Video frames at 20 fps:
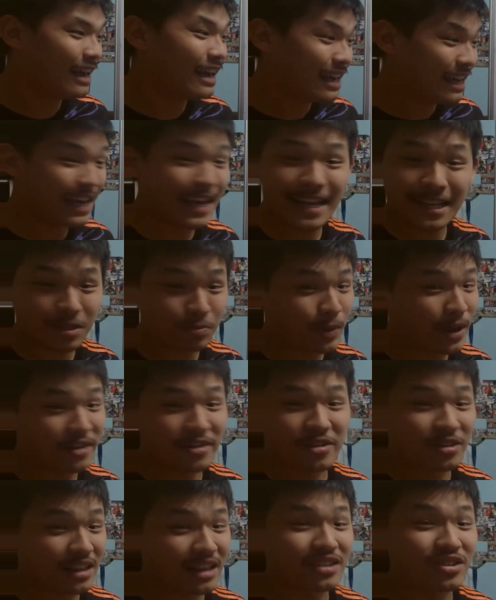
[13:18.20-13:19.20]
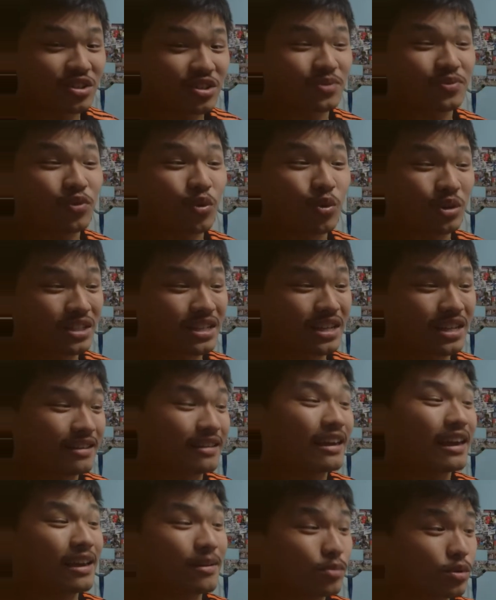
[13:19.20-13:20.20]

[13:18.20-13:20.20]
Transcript: it's better than just 14 games.